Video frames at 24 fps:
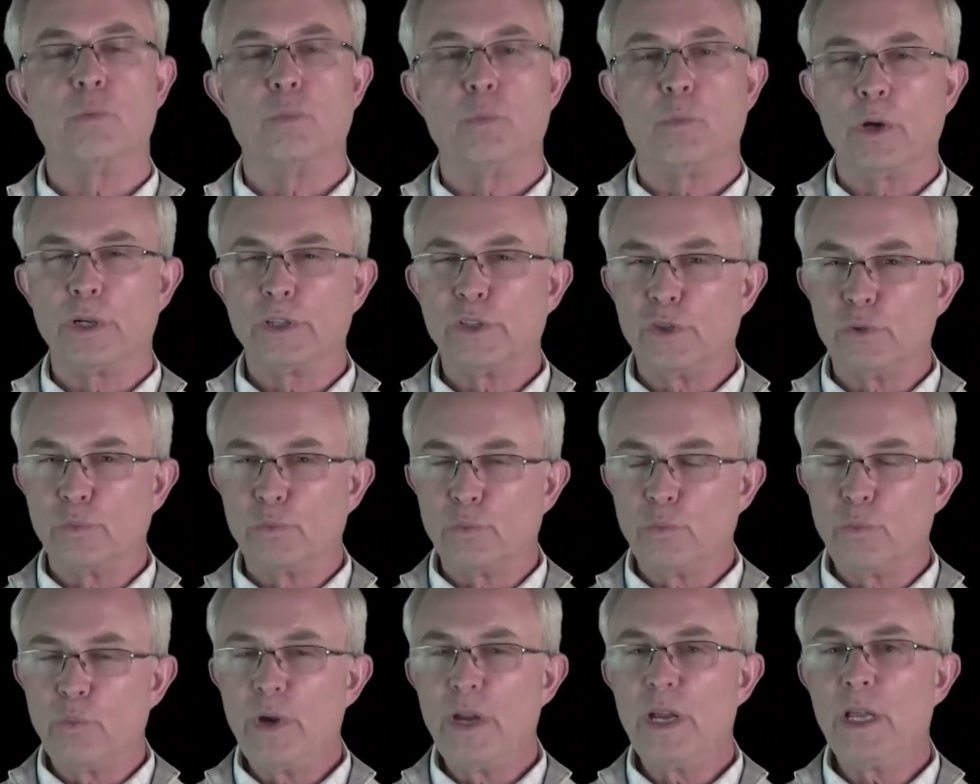What you
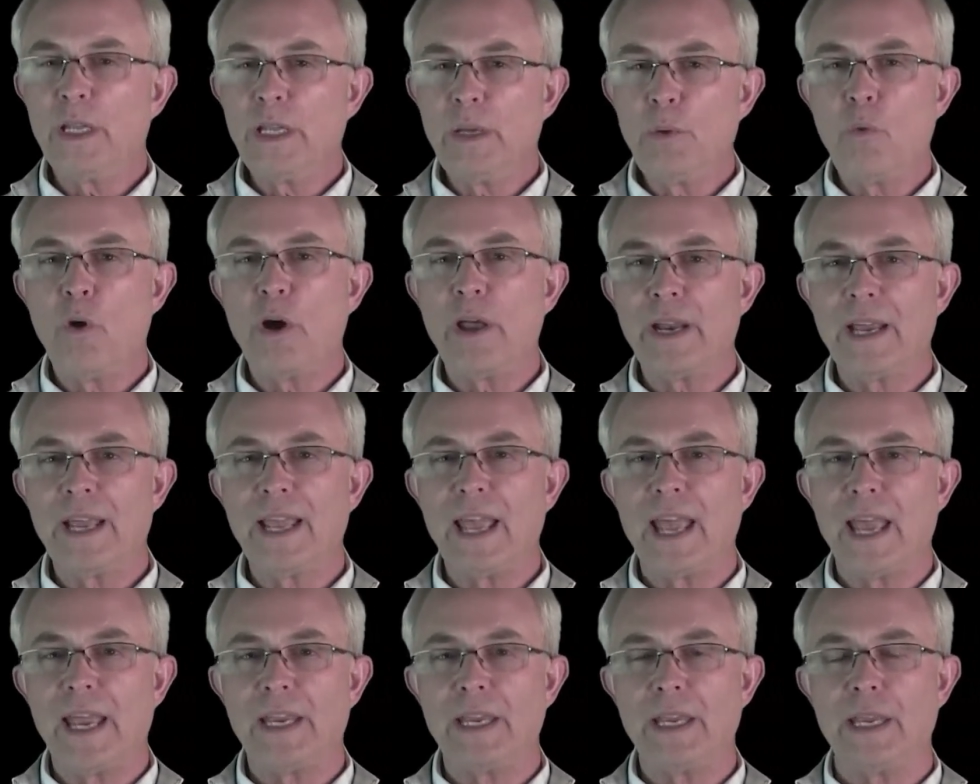really want to
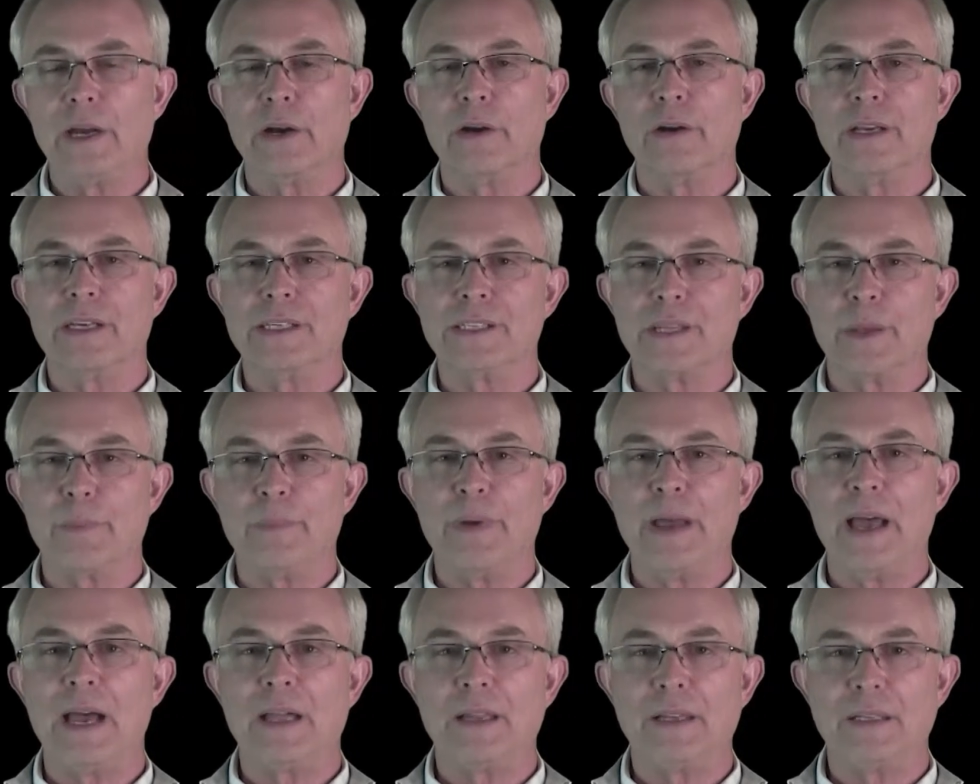gain here is the
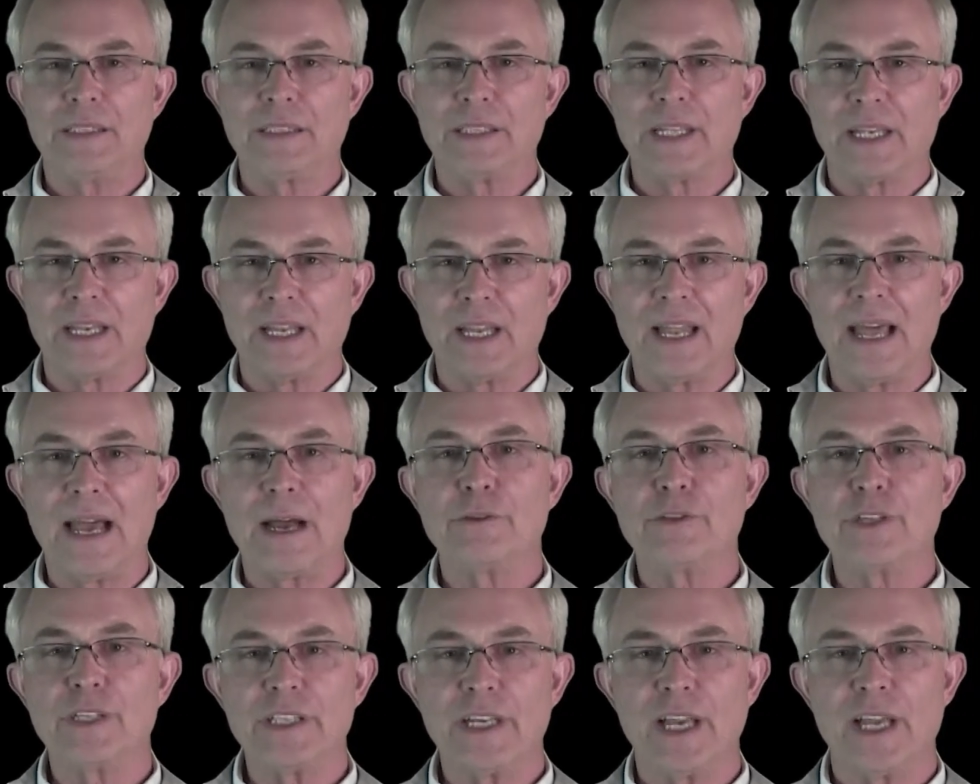balance that
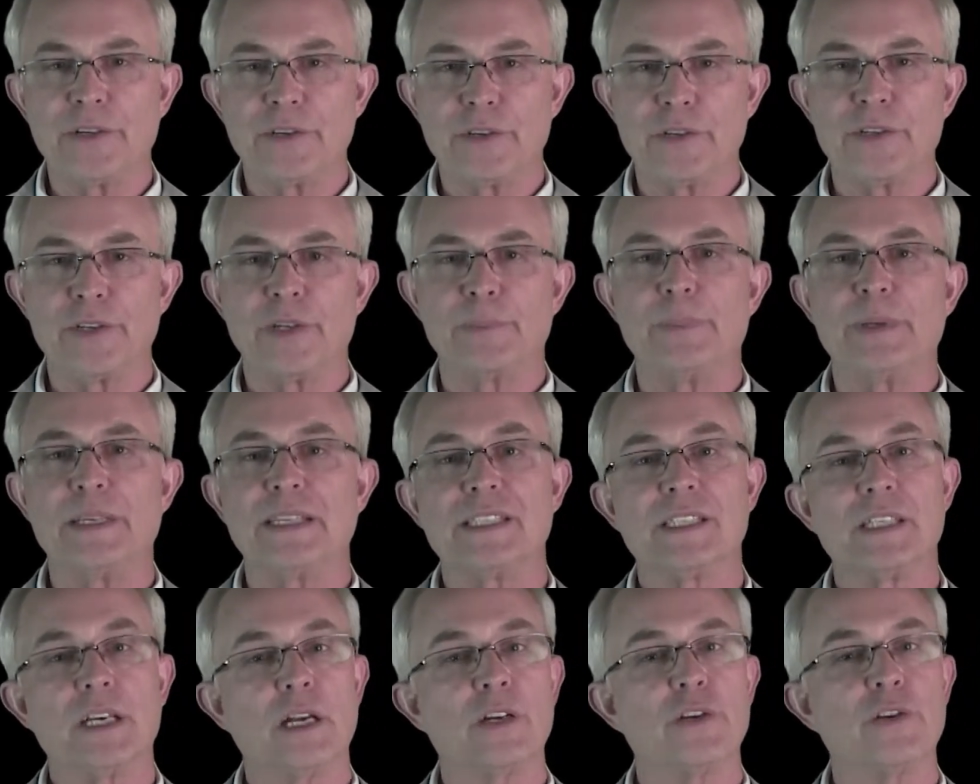allows attention to be
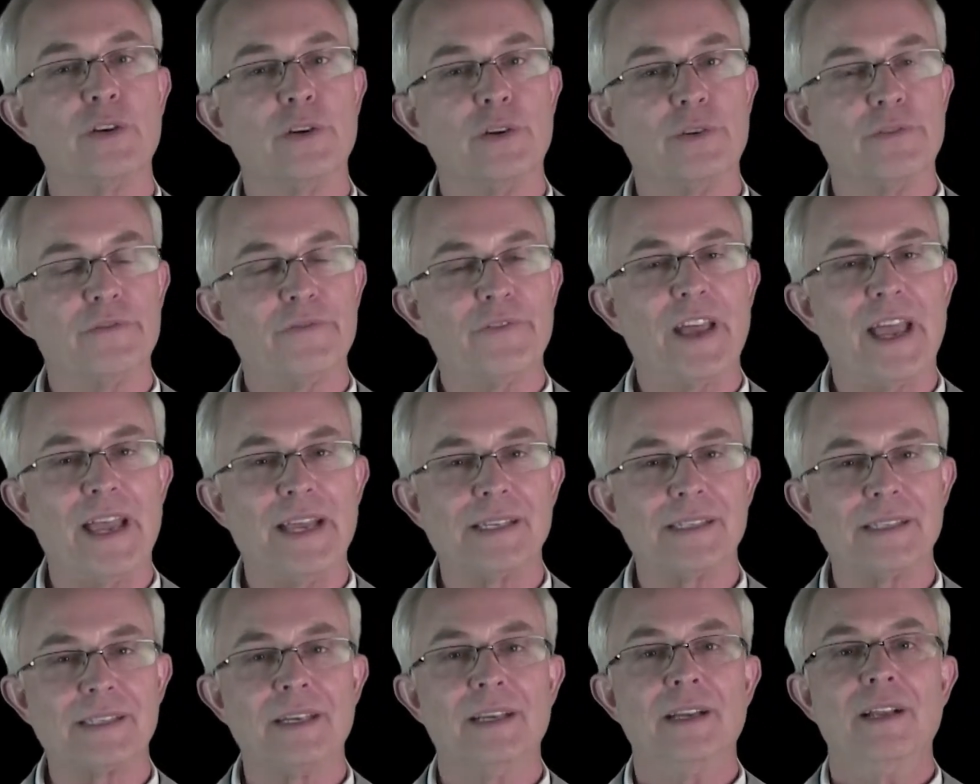stuck to your
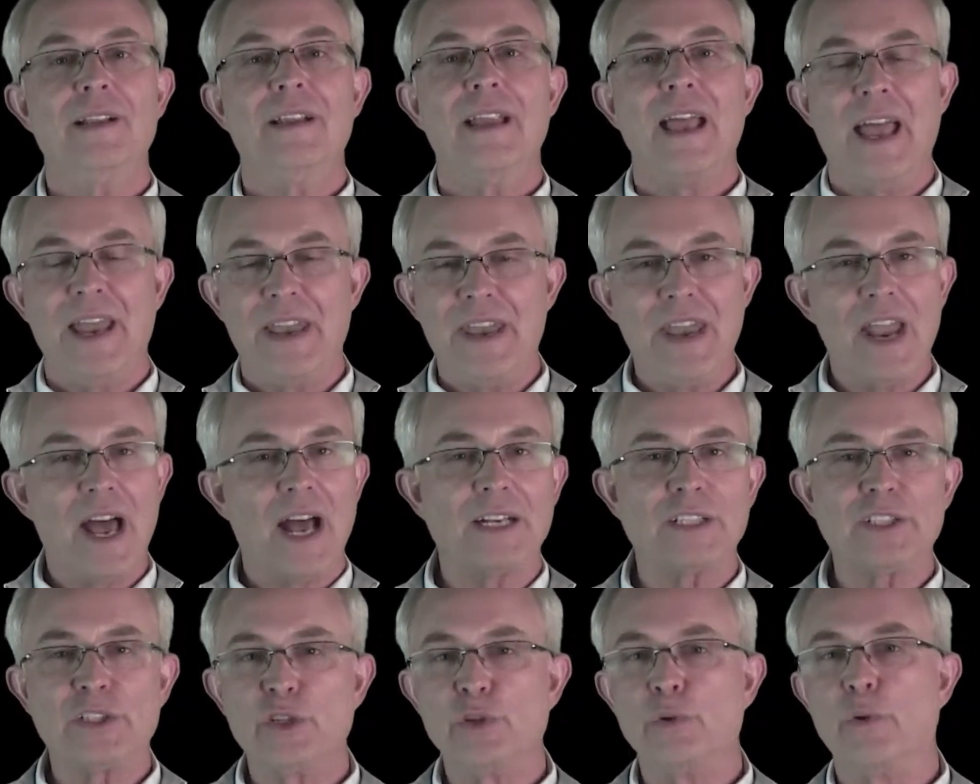face and
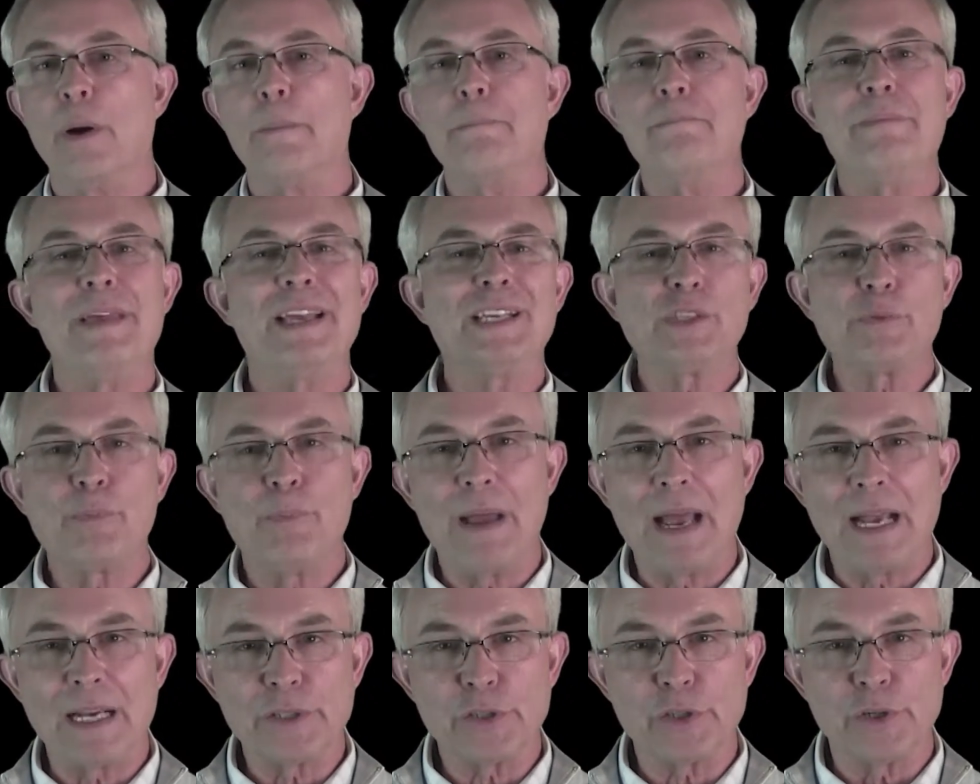not to a
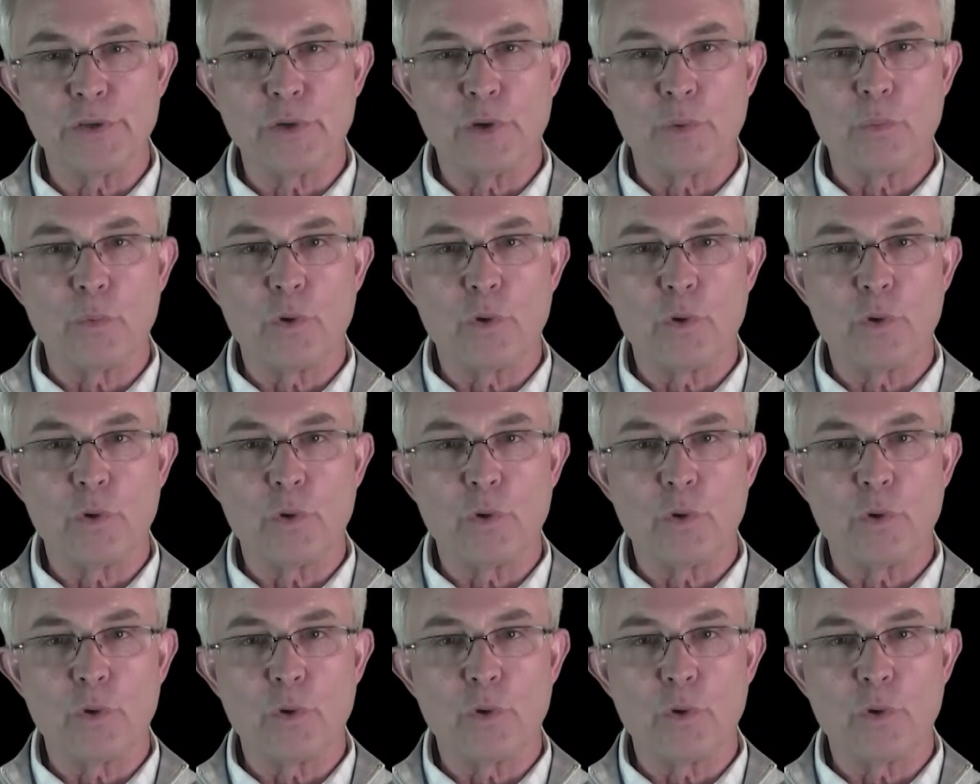mismatch in your